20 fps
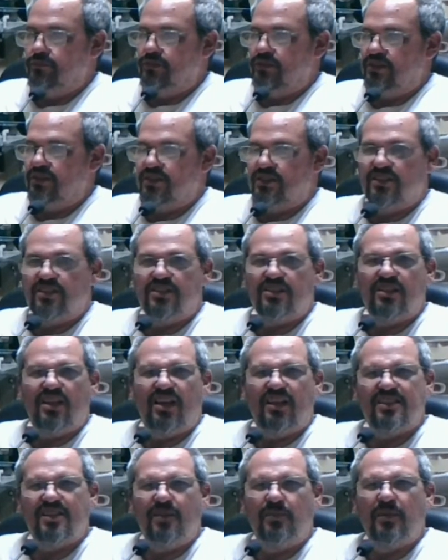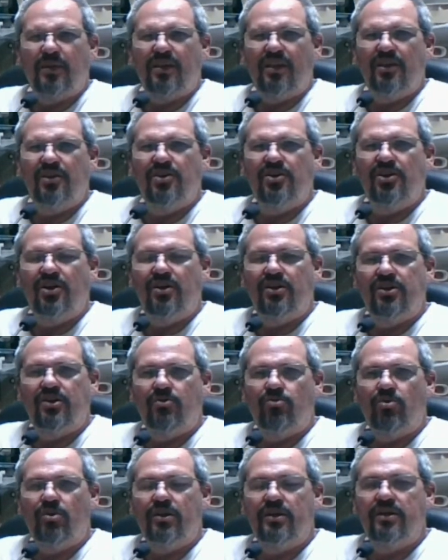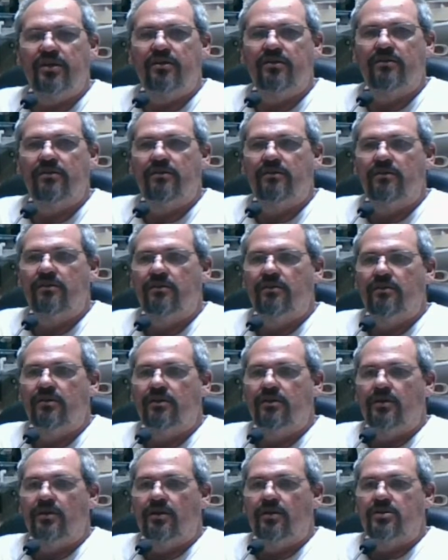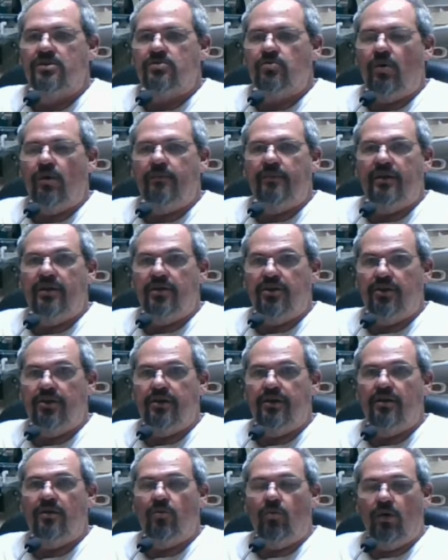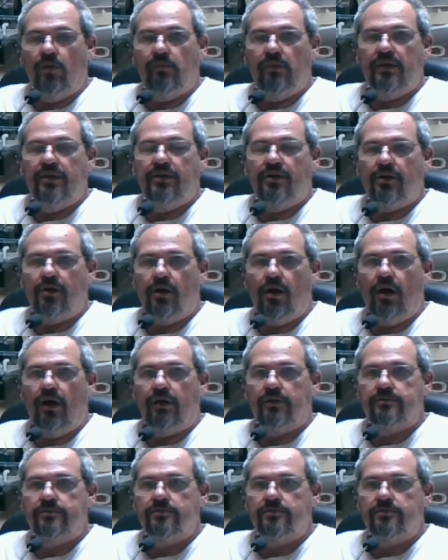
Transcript: It's just not something that you really. It's 1 minute you're here and 1 minute you're gone.